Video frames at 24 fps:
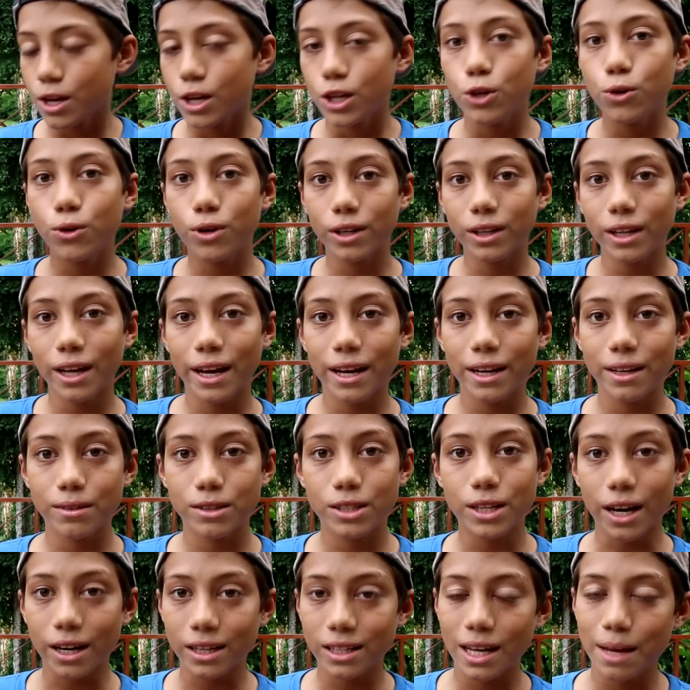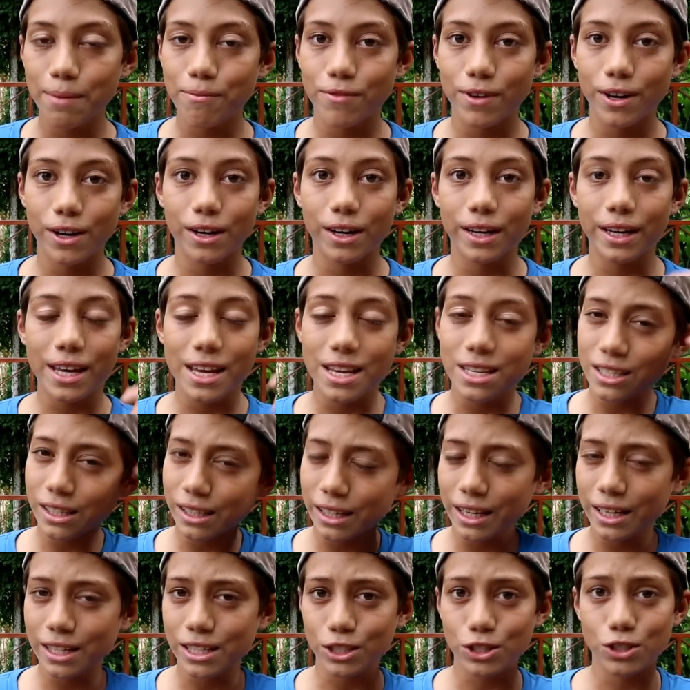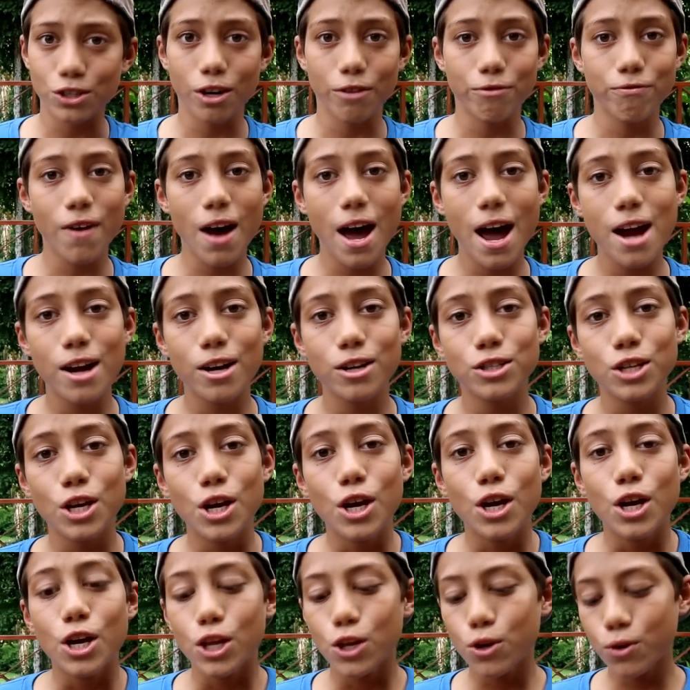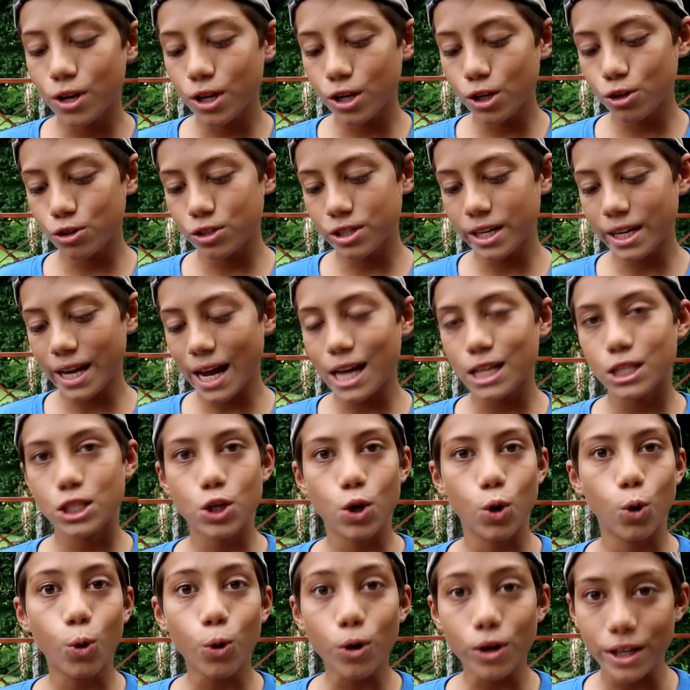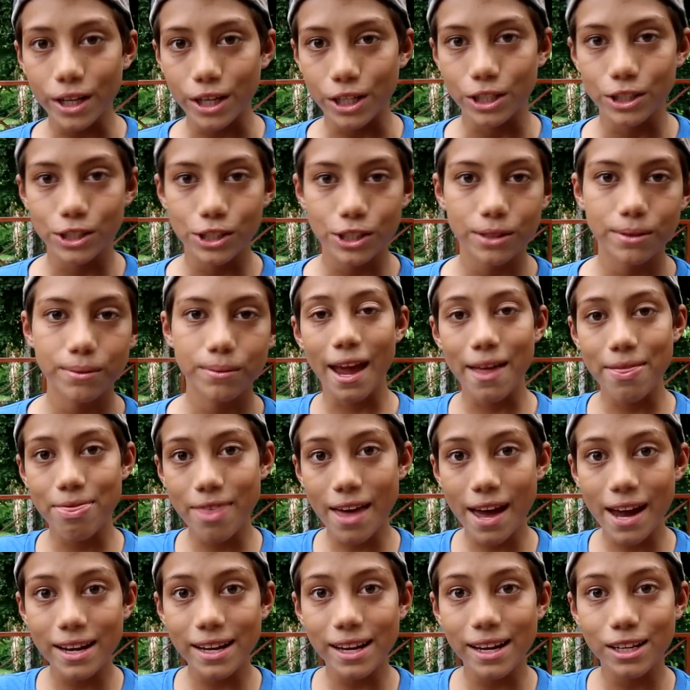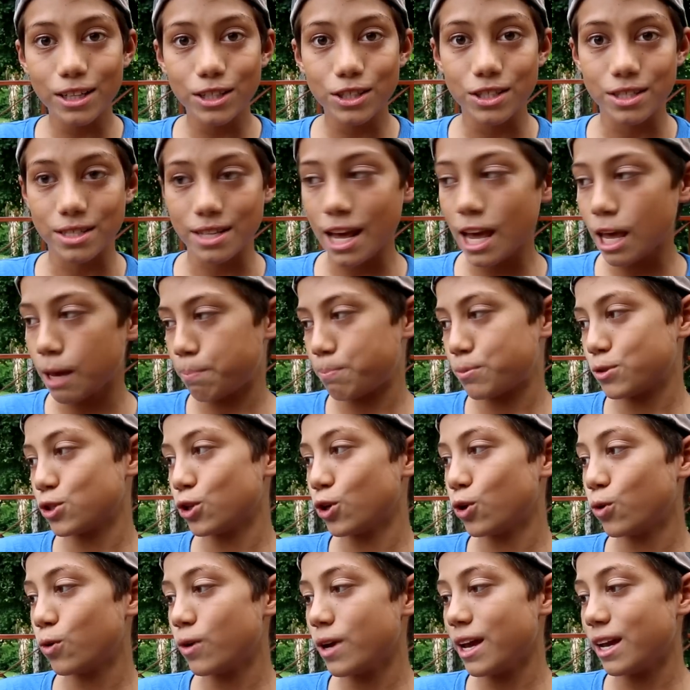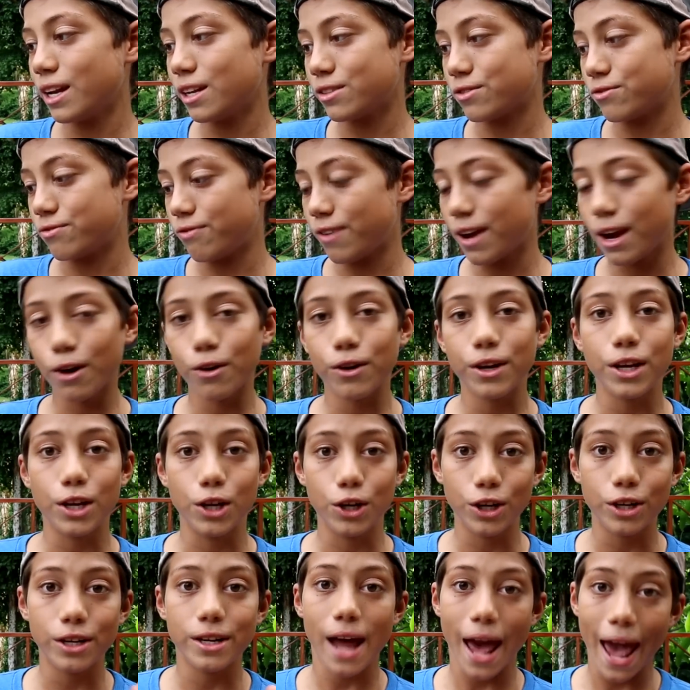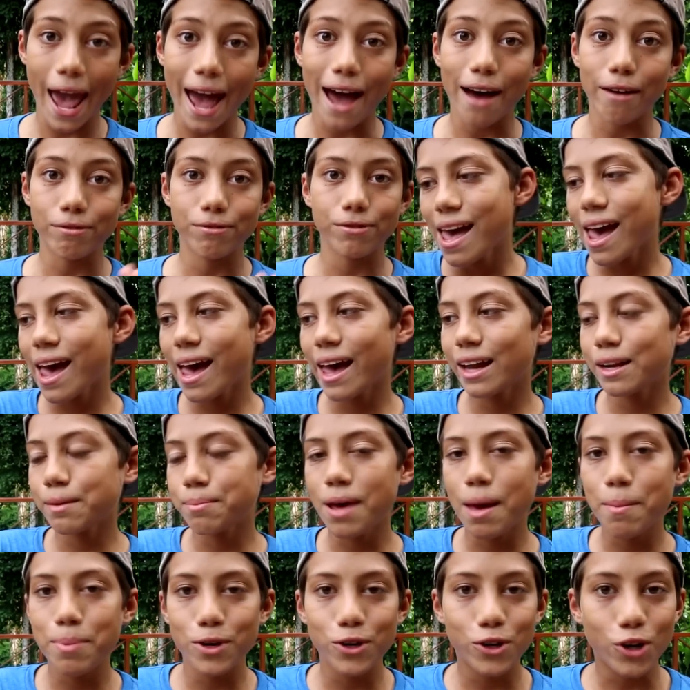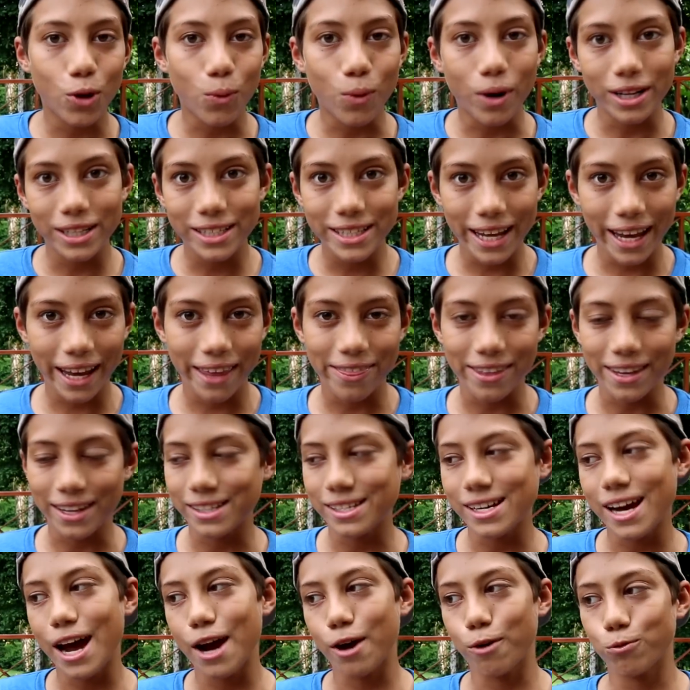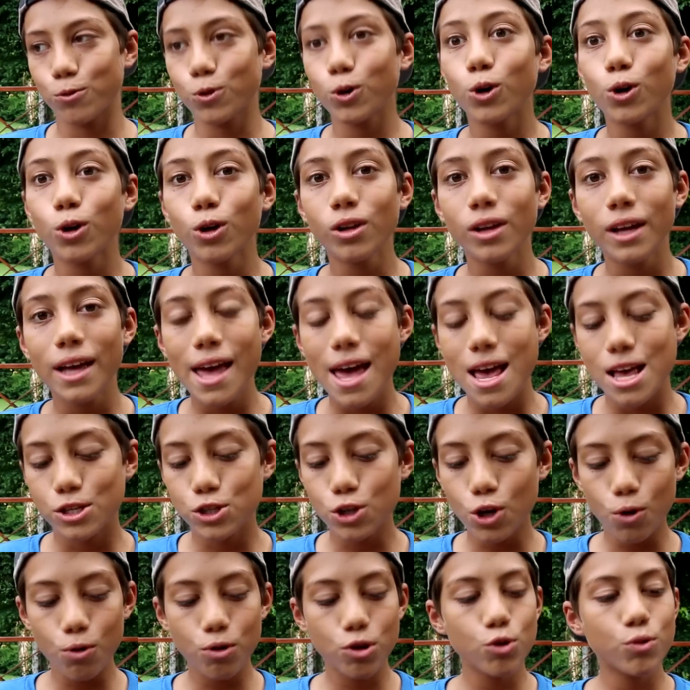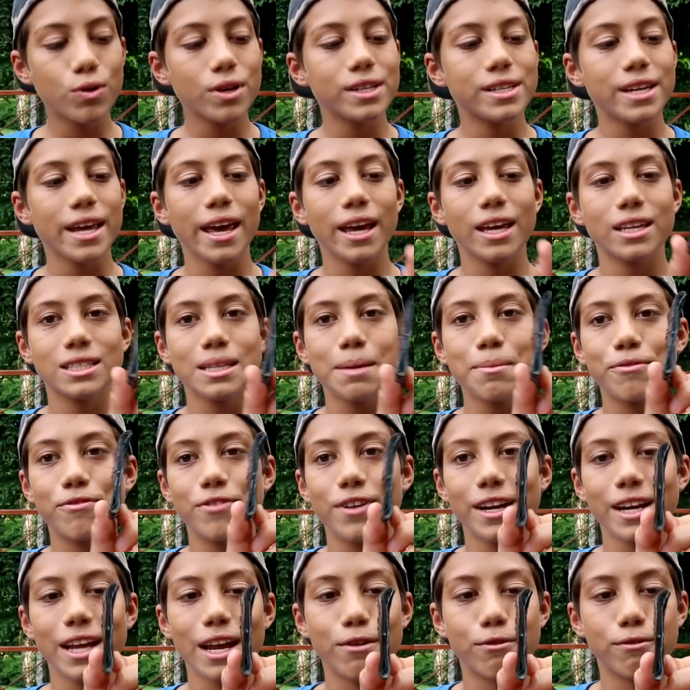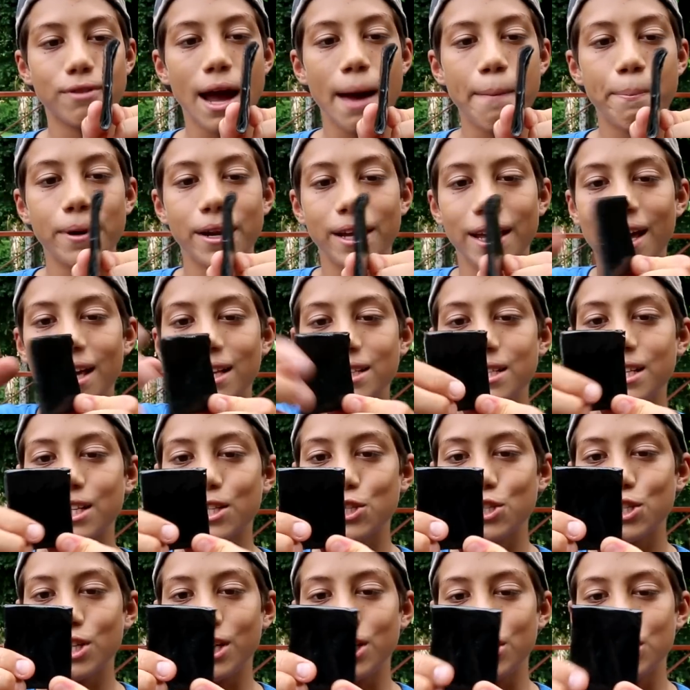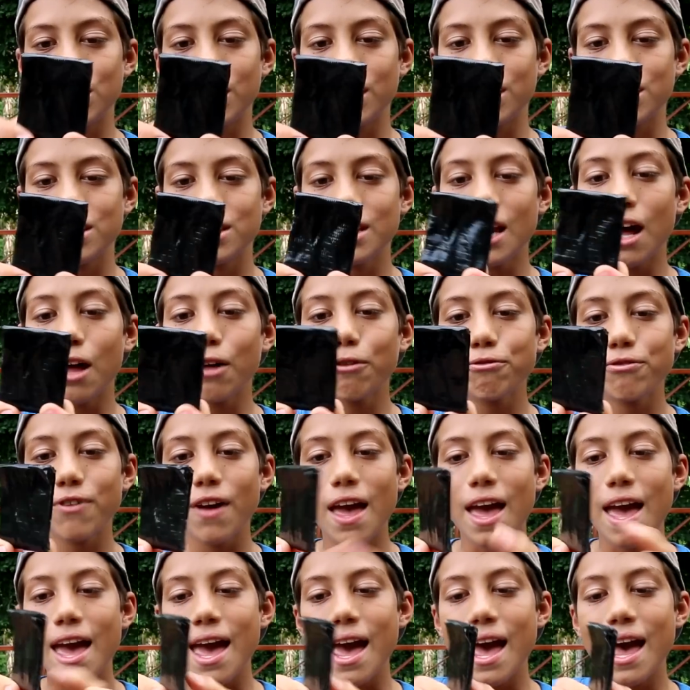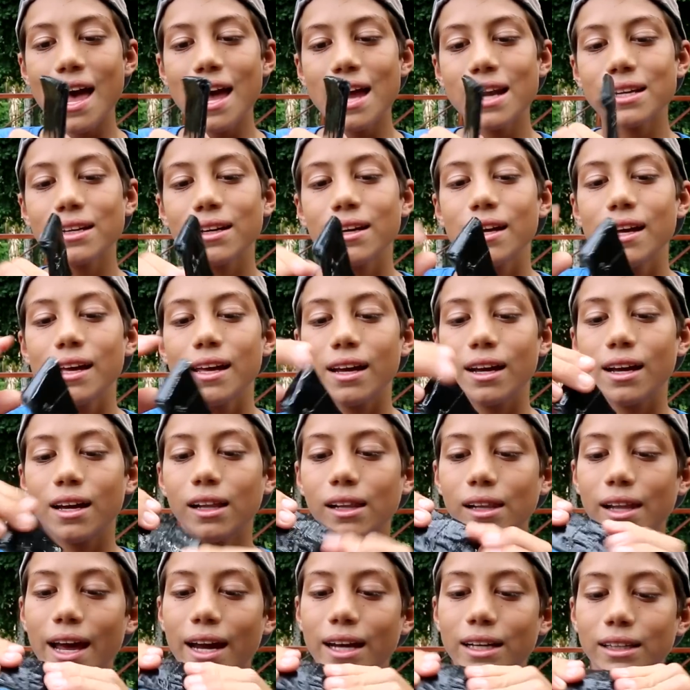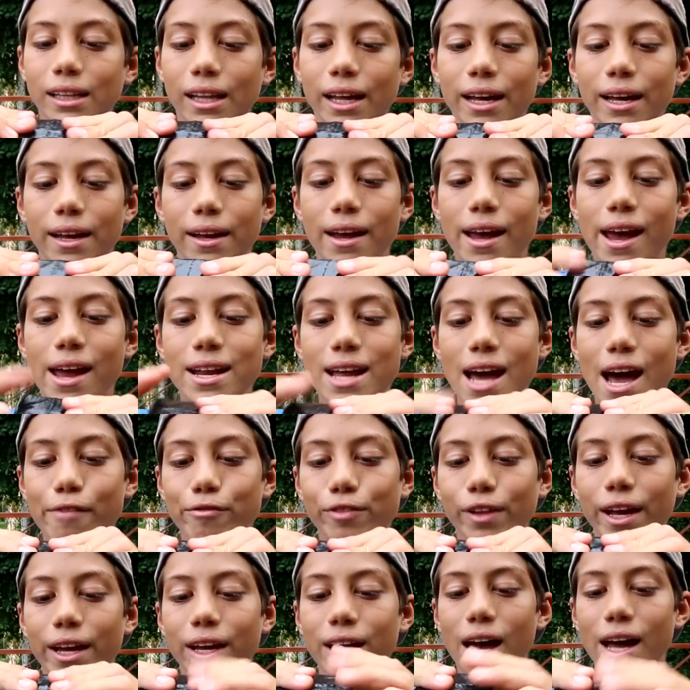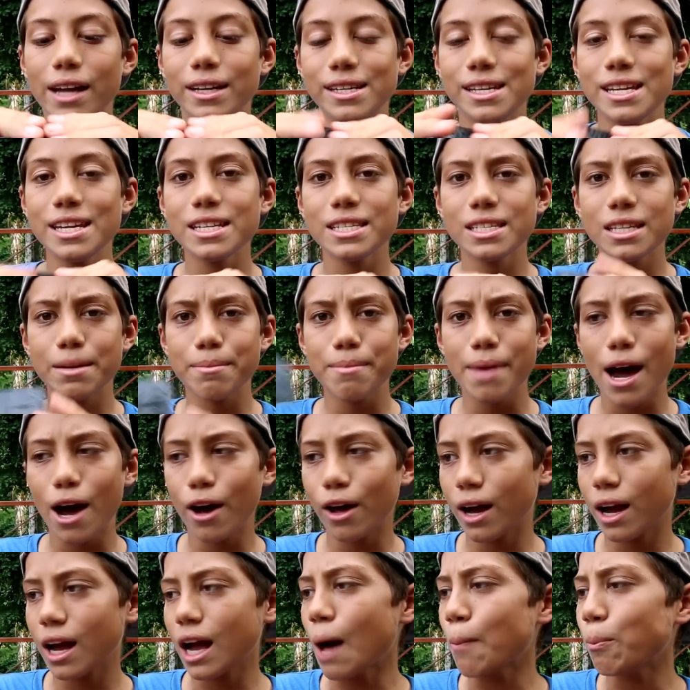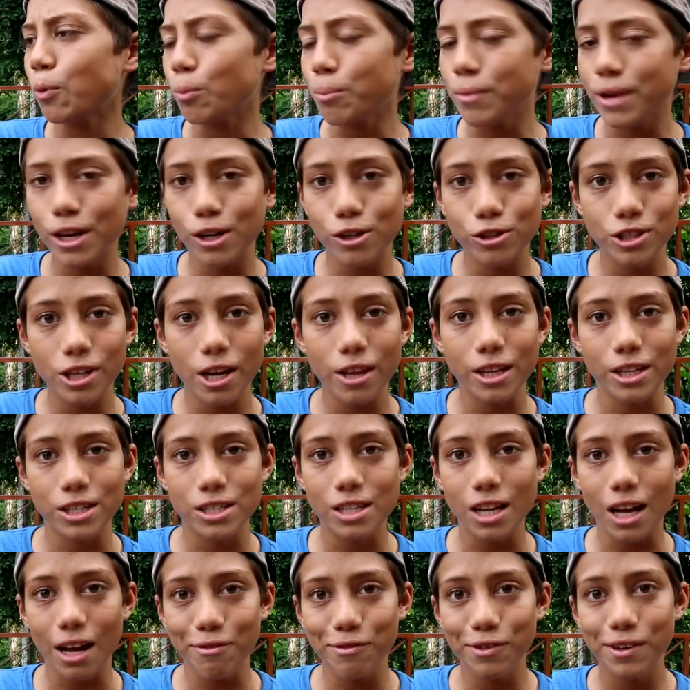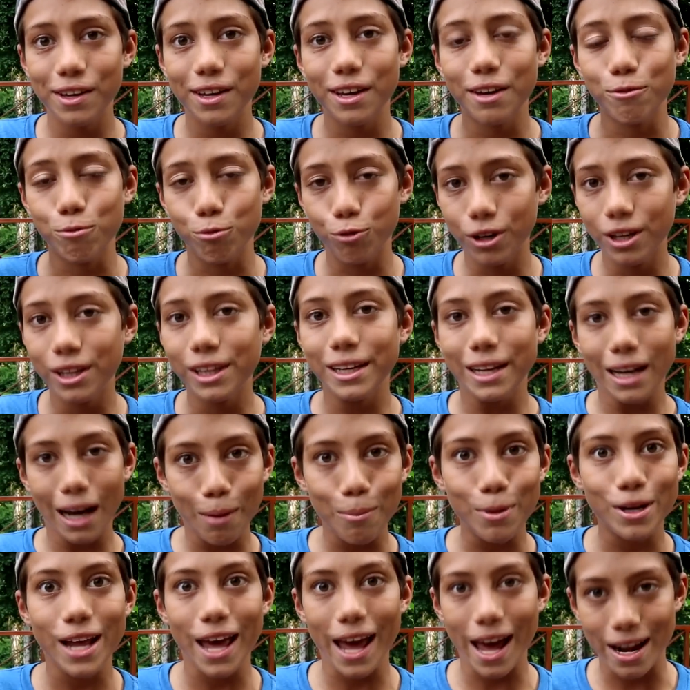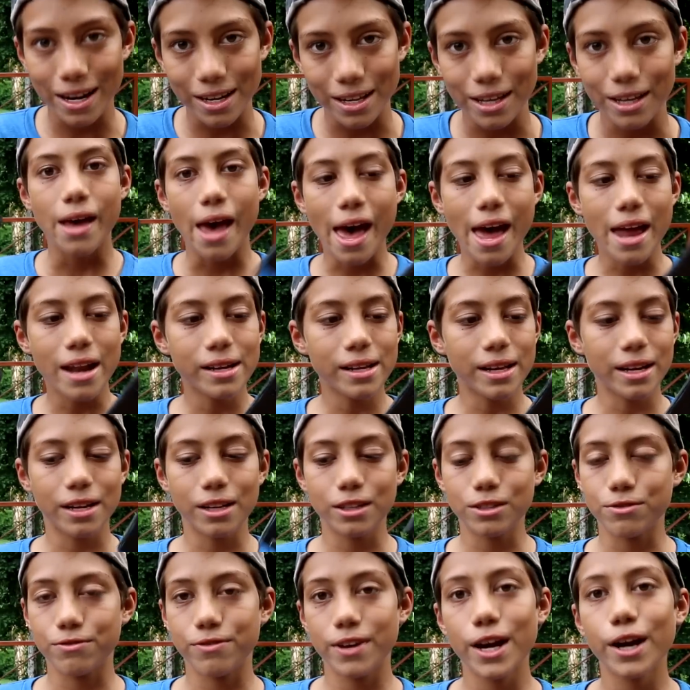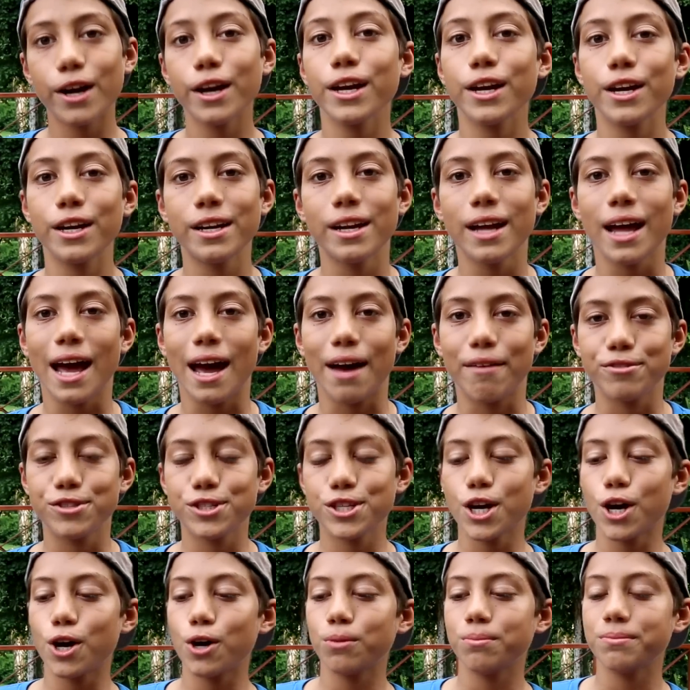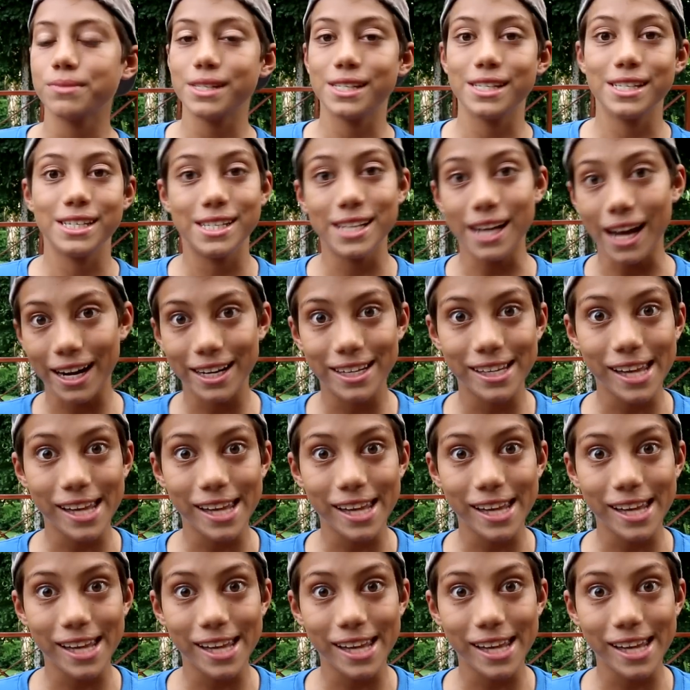You can light duct tape very easily to start fires. You can use it as cordage. And then it is tape, so it is very good to have. And maybe you don't want to take the entire roll, so you can take some of it and wrap it against itself and collect and have like a decent amount, couple meters of this stuff can really come in handy, and it is very good to have. So duct